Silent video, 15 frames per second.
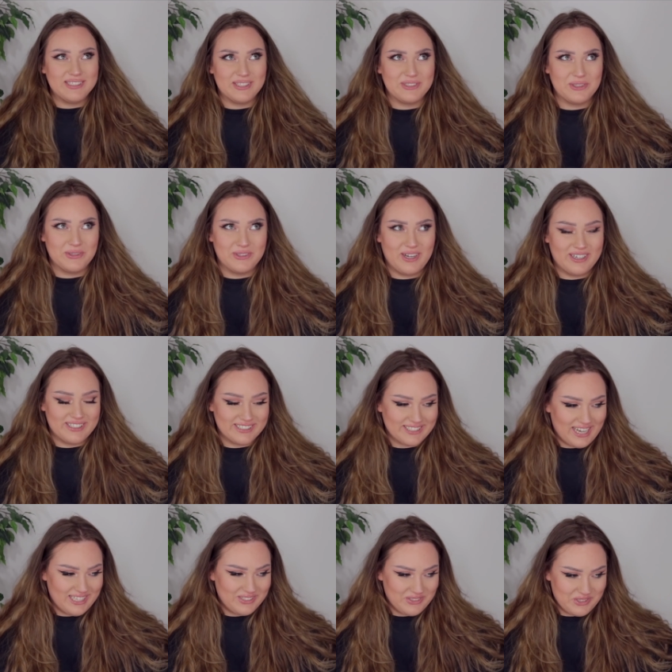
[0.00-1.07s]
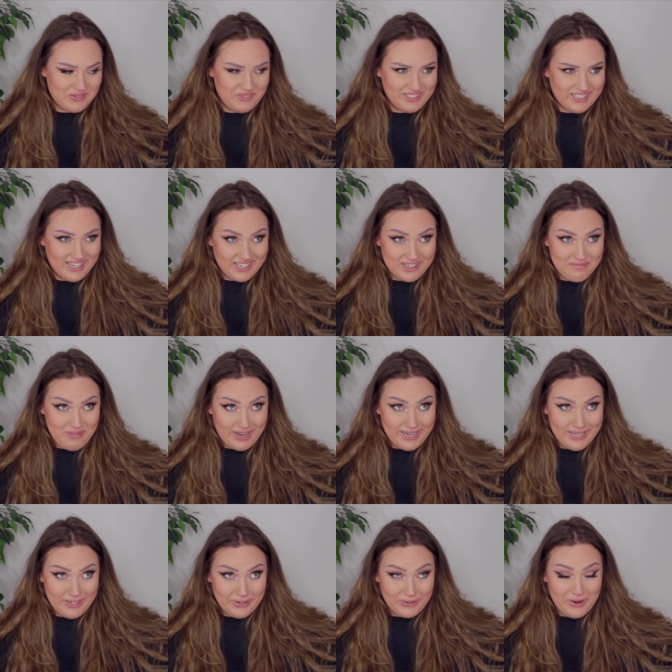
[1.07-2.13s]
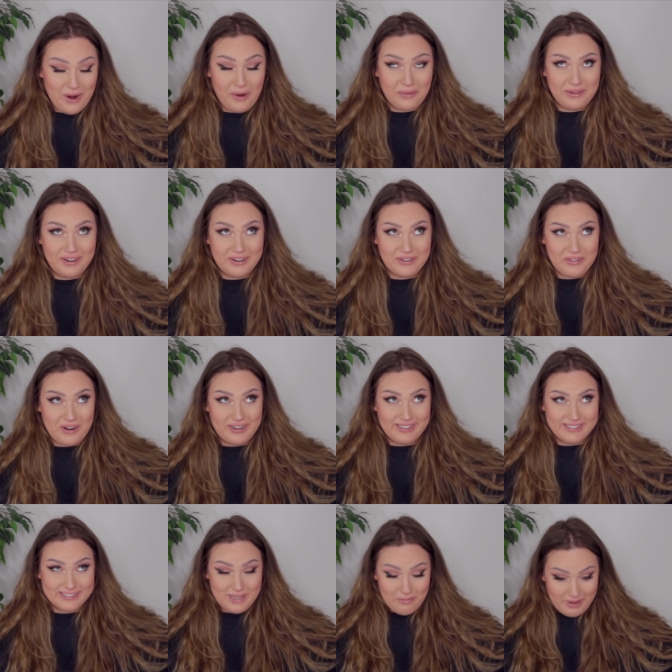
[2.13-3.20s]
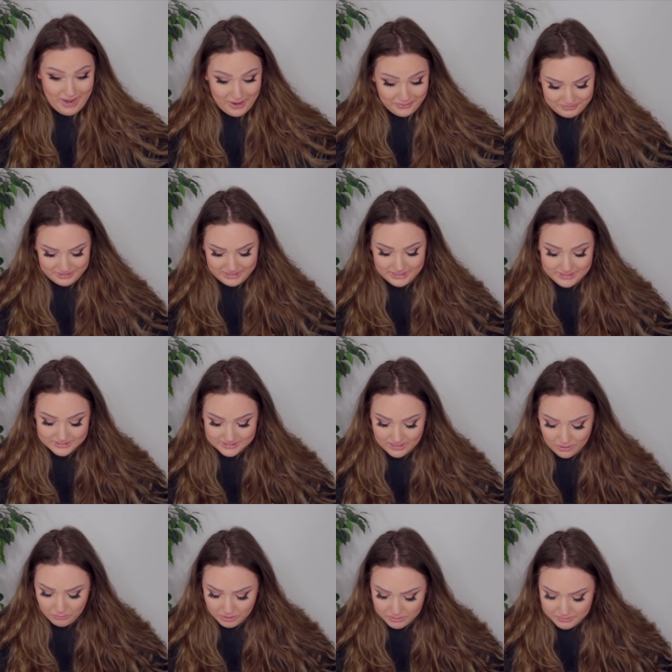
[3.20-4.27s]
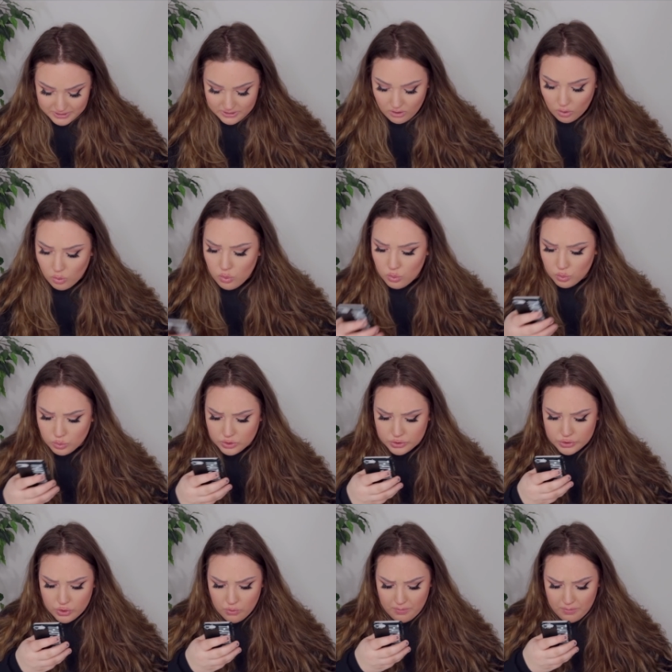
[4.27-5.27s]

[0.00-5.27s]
As a solo artist, guys, wish me luck. My inner Ariana Grande is coming out. Please, I wanna be, oh, there's so